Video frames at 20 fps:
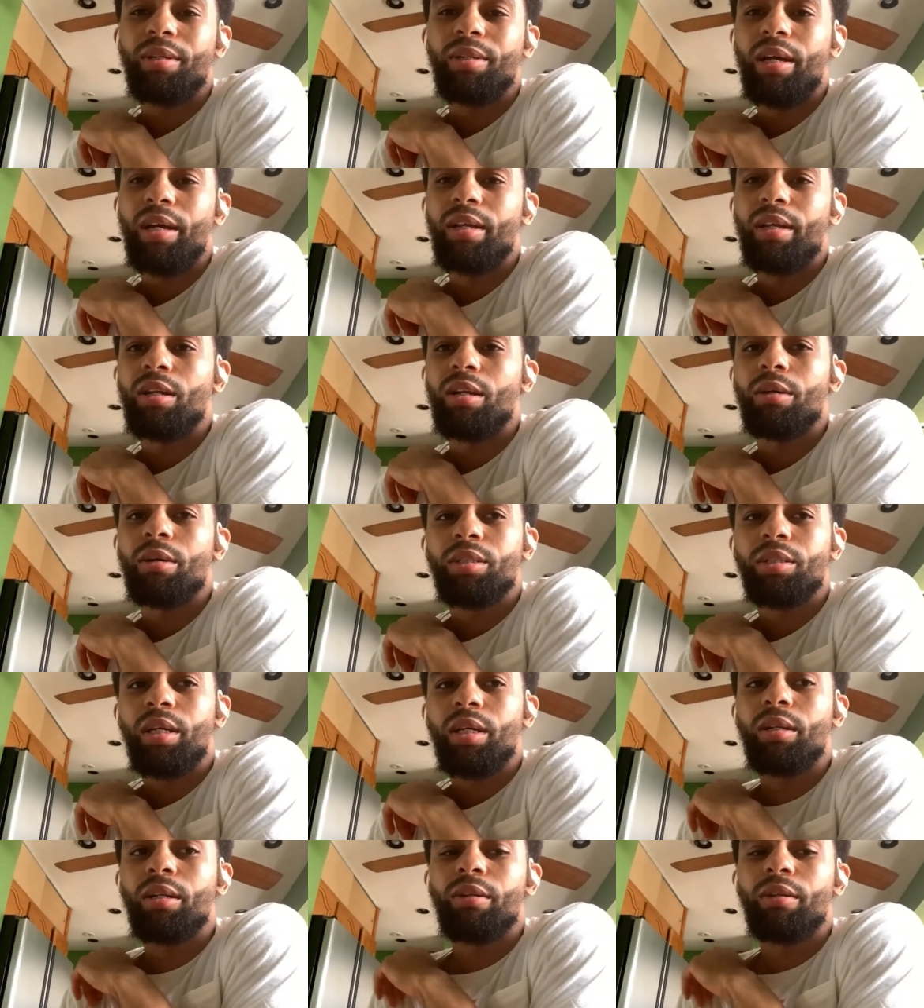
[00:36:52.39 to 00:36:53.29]
Then I ended up
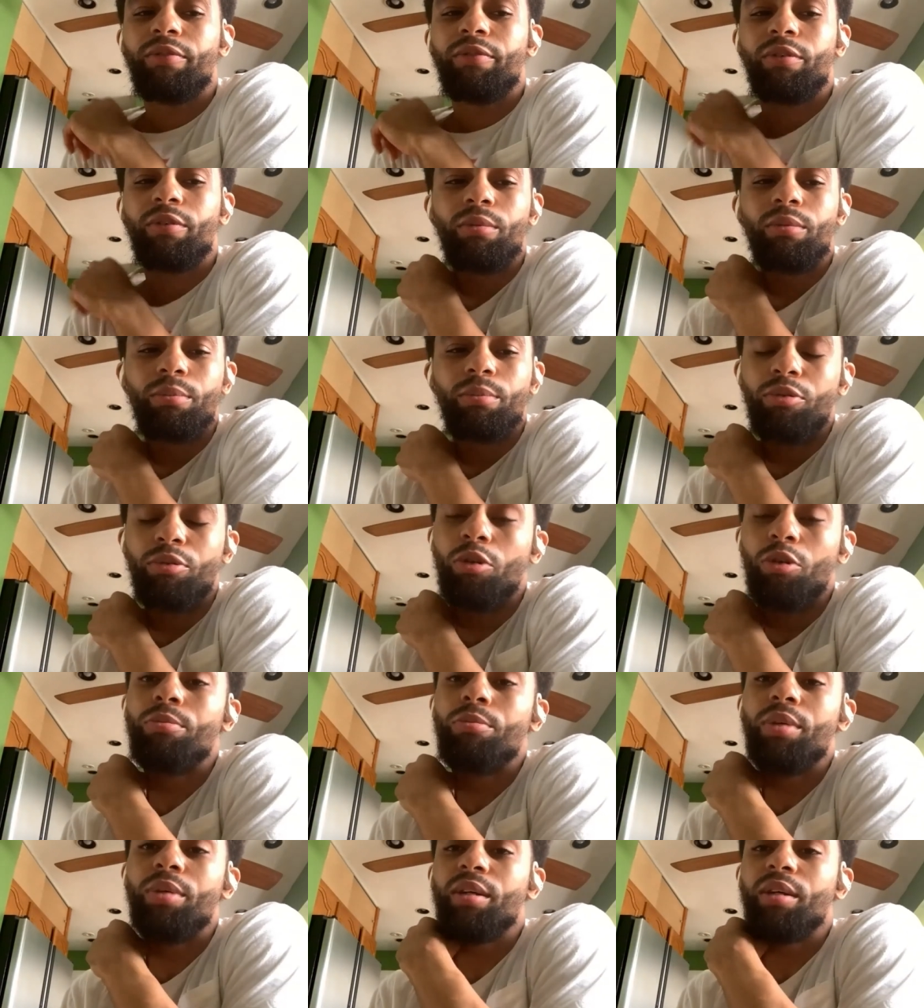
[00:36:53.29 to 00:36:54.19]
settling for
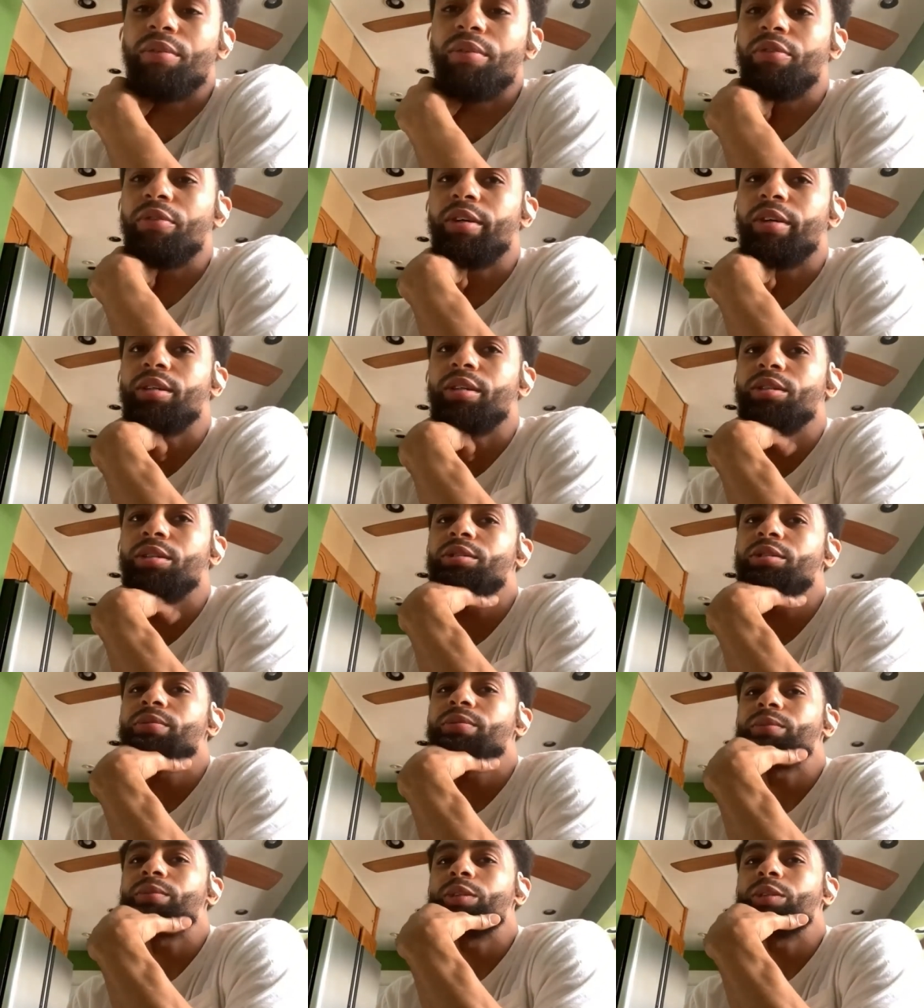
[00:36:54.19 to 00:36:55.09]
Pro B in France,
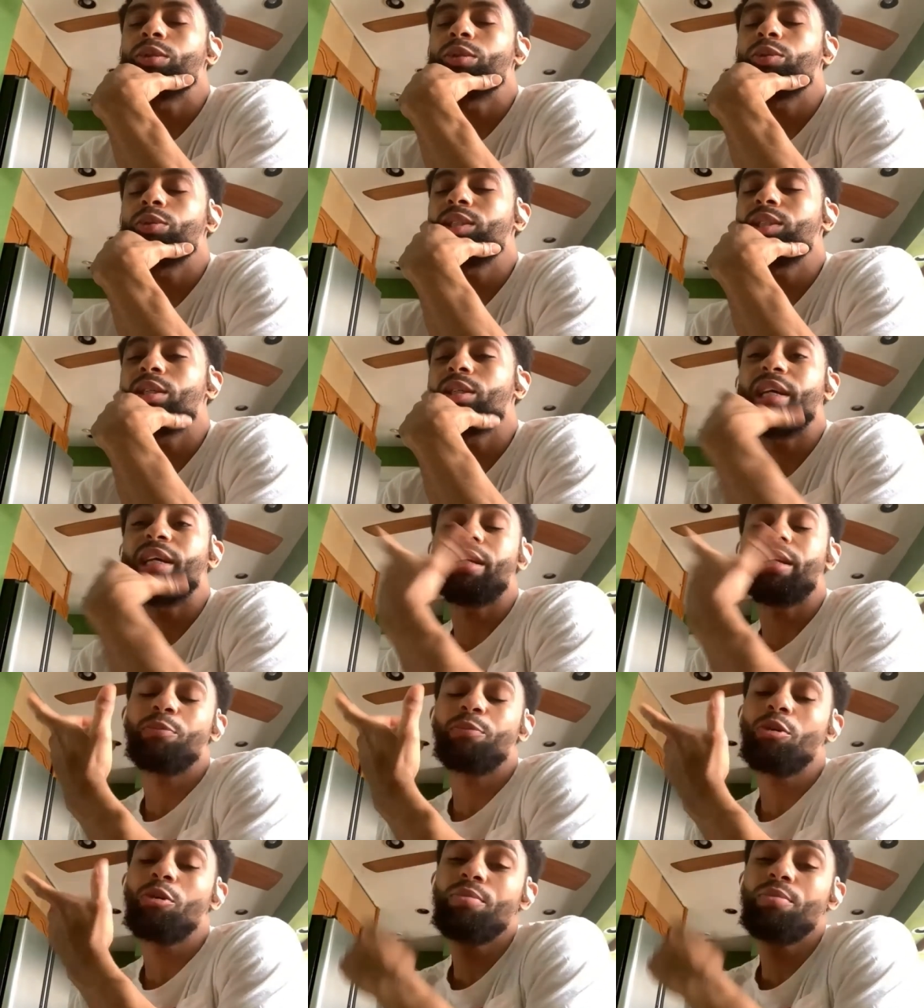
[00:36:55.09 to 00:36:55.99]
which wasn't
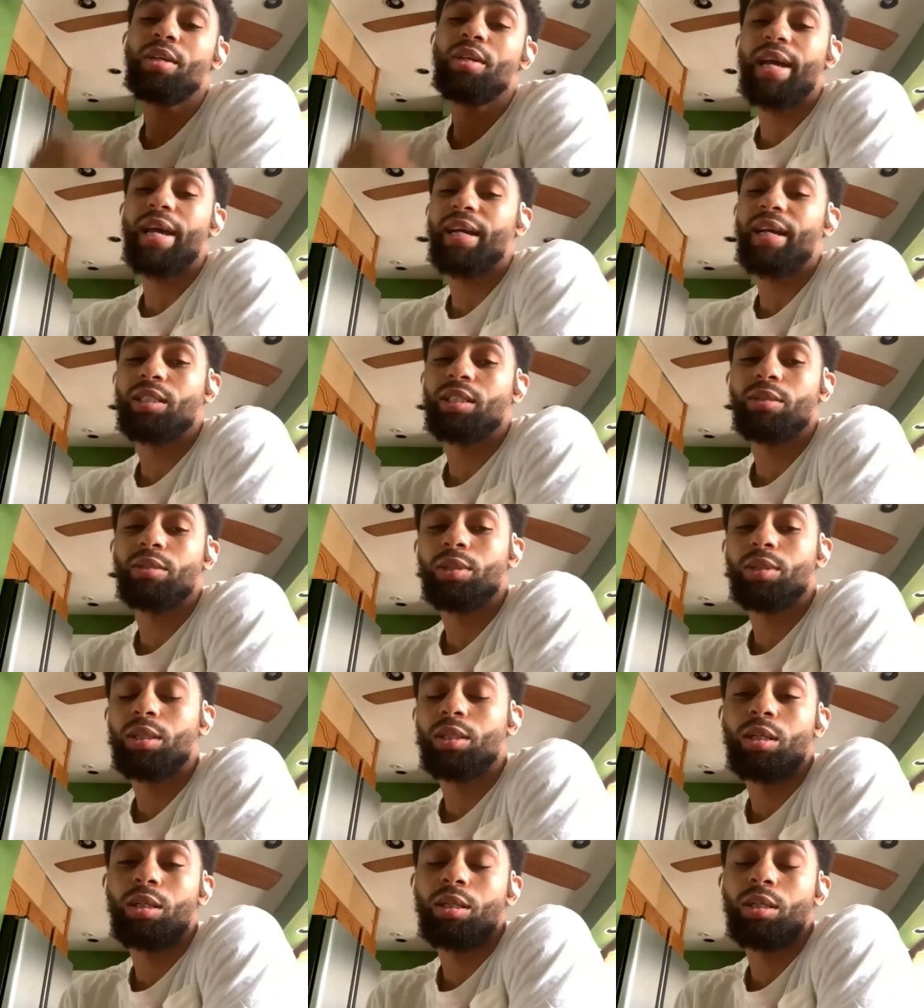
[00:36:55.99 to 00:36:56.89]
Pro B actually
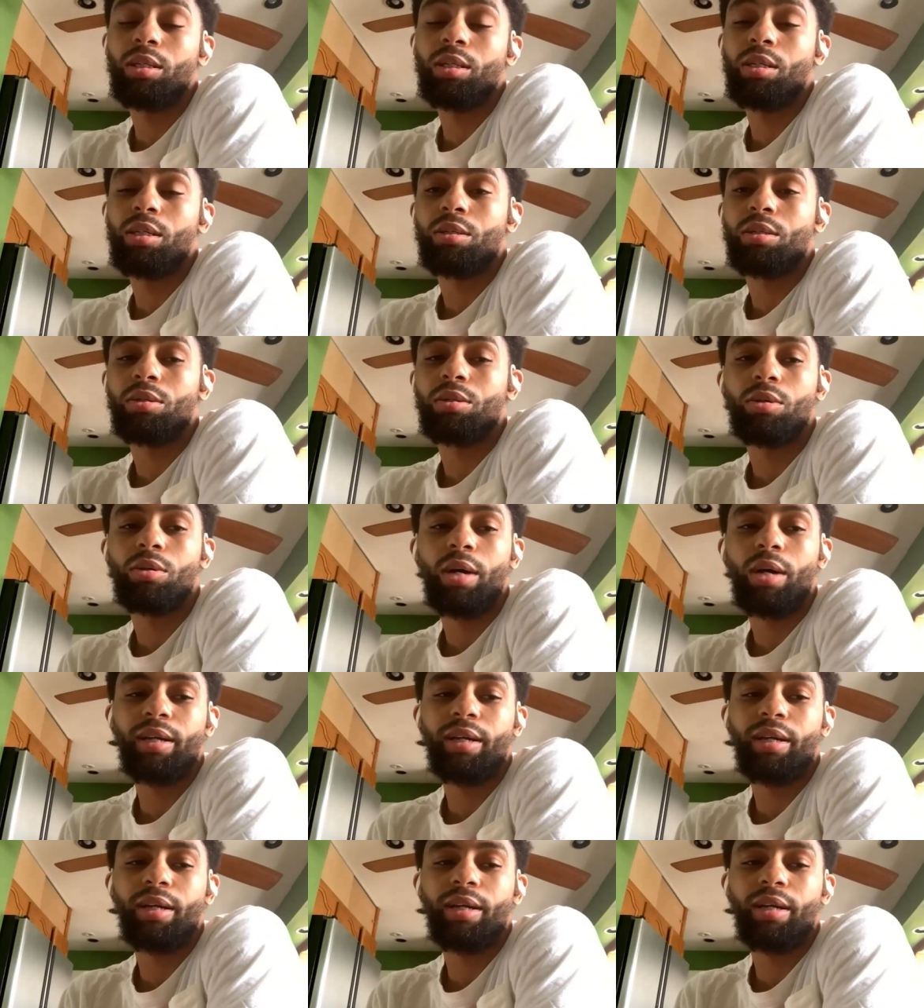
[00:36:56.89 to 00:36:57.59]
was a good league, too.